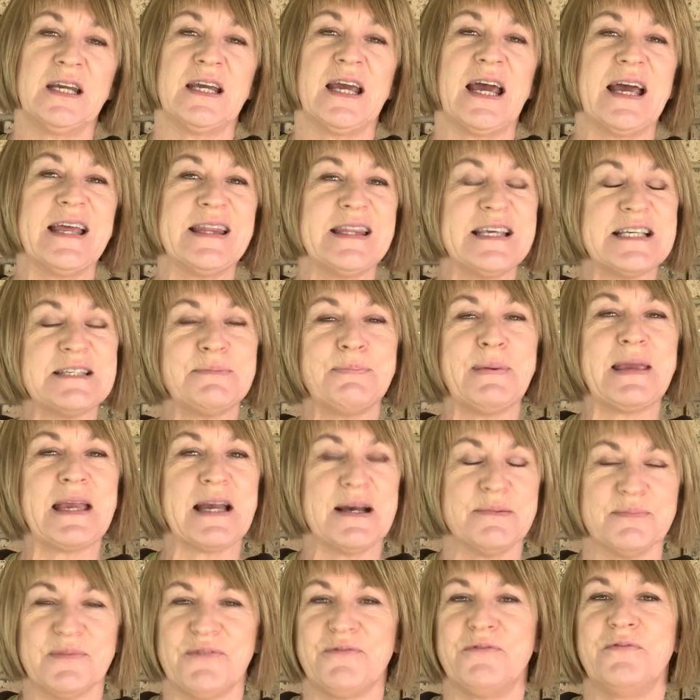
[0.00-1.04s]
and this
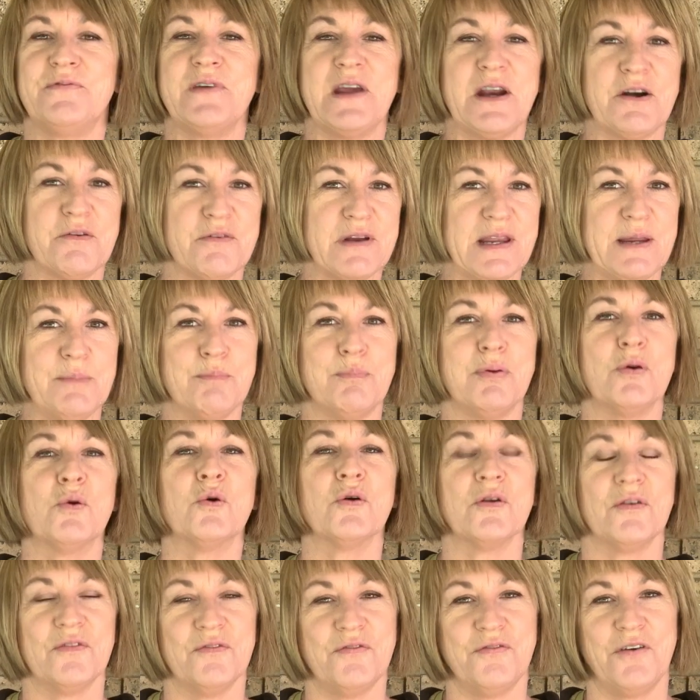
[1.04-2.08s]
becomes very
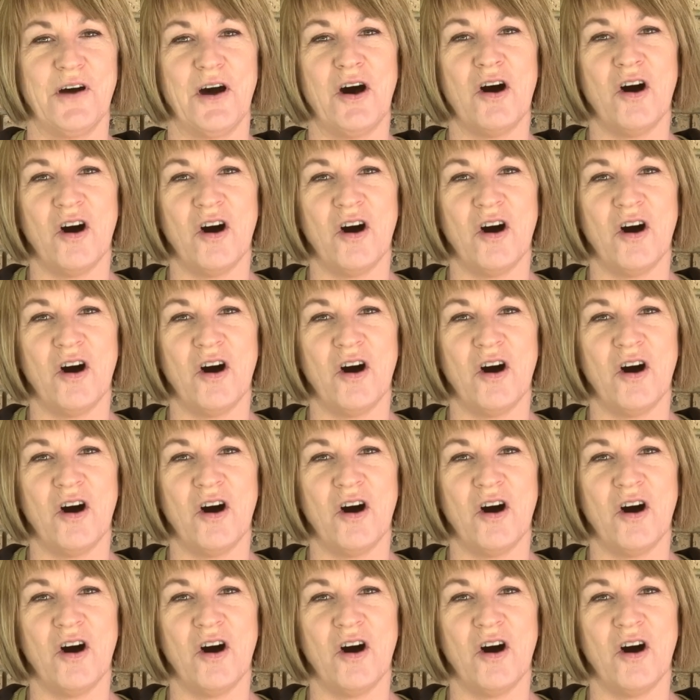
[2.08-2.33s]
important for